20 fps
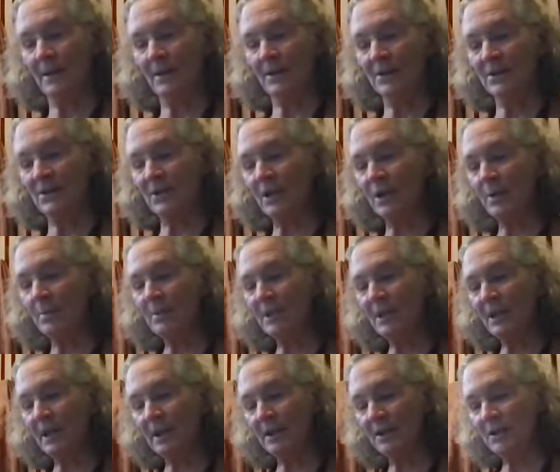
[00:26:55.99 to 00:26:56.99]
The Dharma
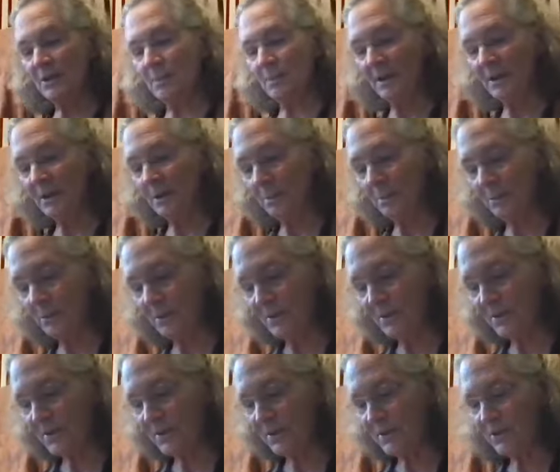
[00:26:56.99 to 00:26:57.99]
gained by the
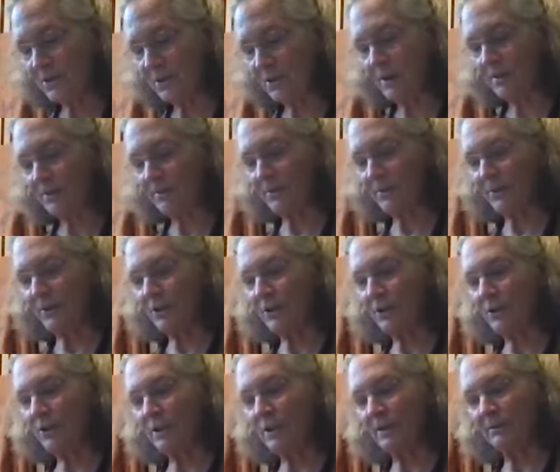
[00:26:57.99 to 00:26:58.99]
Buddhas is taught for the
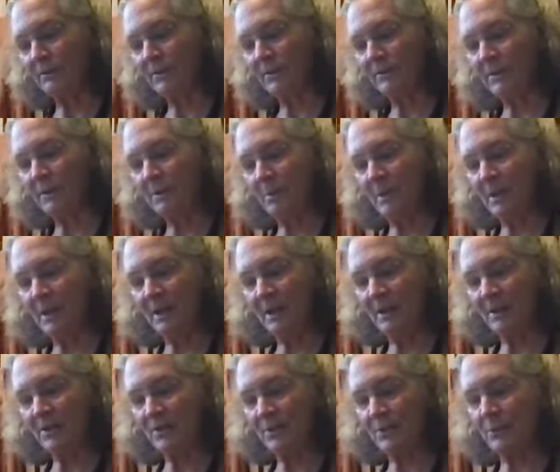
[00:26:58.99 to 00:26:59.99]
good of living
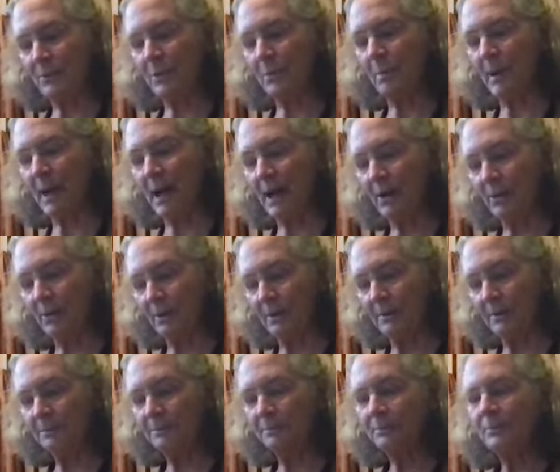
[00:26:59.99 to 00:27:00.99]
beings through the
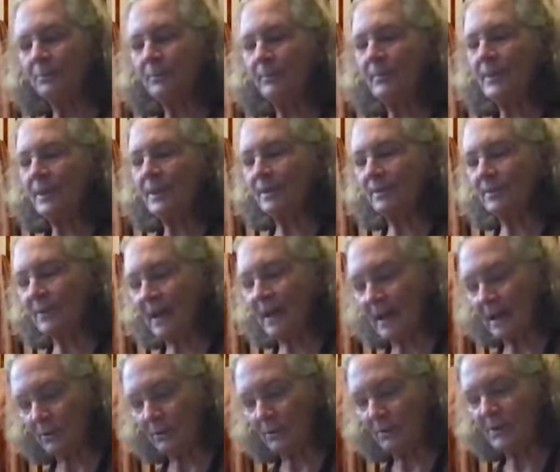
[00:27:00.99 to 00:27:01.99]
power of
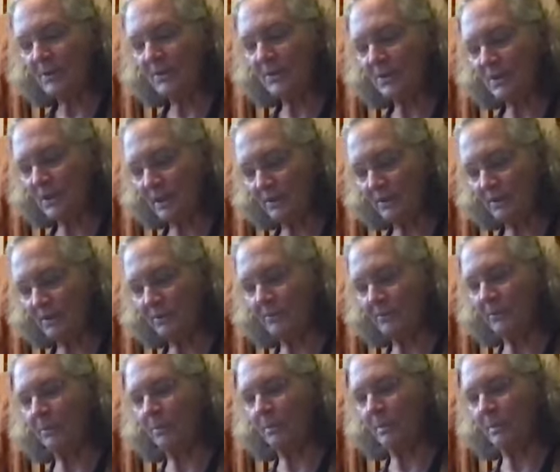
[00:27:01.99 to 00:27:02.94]
countless skillful